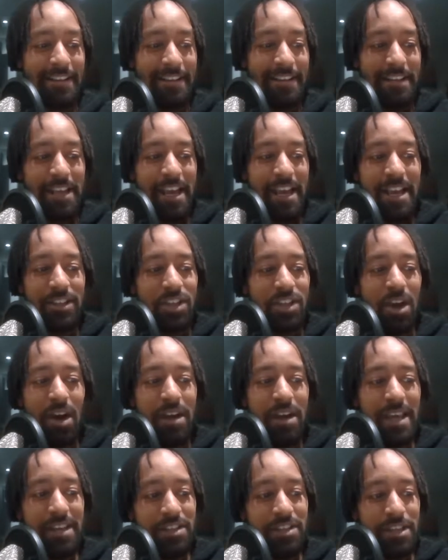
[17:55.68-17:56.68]
Yeah. So
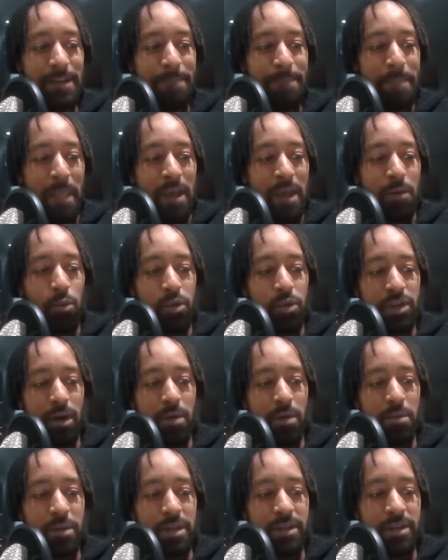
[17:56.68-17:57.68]
I guess.
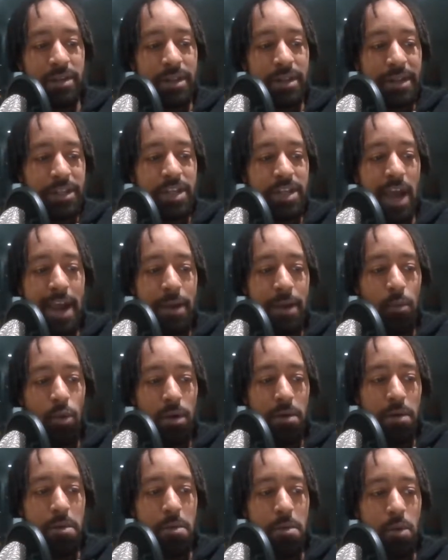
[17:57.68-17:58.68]
So the take,
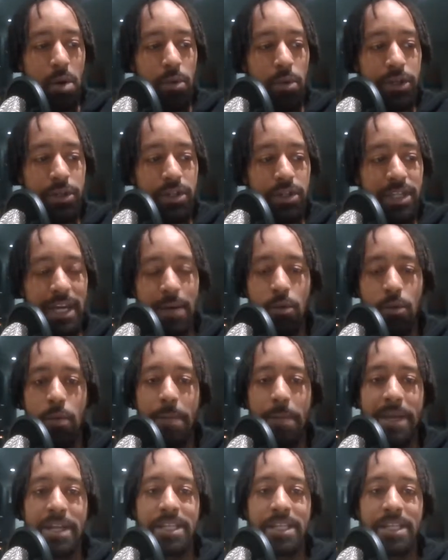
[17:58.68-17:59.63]
what would you say will be the